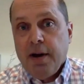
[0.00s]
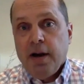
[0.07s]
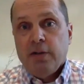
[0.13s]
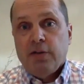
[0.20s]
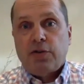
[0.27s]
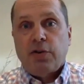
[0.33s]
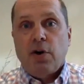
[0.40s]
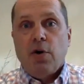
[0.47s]

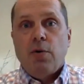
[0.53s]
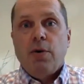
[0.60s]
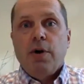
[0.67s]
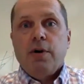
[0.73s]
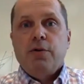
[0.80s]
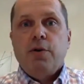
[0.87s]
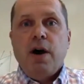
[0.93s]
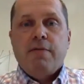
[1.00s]
And so
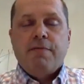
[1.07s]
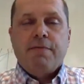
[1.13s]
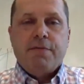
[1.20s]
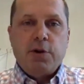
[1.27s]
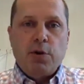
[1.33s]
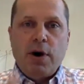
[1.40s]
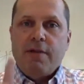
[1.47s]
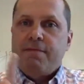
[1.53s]
you
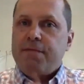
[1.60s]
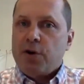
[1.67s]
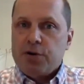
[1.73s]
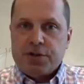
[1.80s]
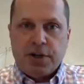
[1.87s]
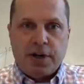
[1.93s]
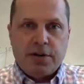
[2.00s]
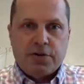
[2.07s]
don't have
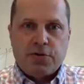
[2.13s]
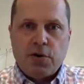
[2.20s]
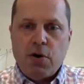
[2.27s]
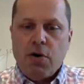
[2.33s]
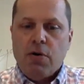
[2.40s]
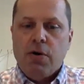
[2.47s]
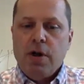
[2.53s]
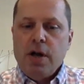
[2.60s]
version
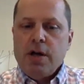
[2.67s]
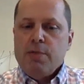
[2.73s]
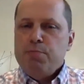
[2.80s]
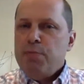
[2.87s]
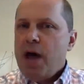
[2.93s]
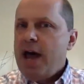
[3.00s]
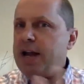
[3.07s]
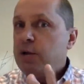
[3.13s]
control.
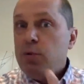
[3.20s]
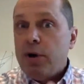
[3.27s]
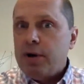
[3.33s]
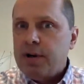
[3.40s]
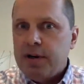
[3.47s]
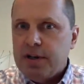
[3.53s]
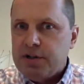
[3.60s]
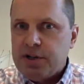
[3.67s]
Anyone
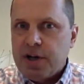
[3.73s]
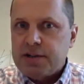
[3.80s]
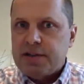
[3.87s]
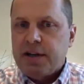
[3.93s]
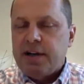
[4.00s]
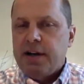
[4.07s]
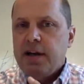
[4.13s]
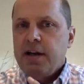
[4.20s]
can adjust
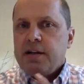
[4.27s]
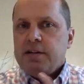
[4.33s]
it.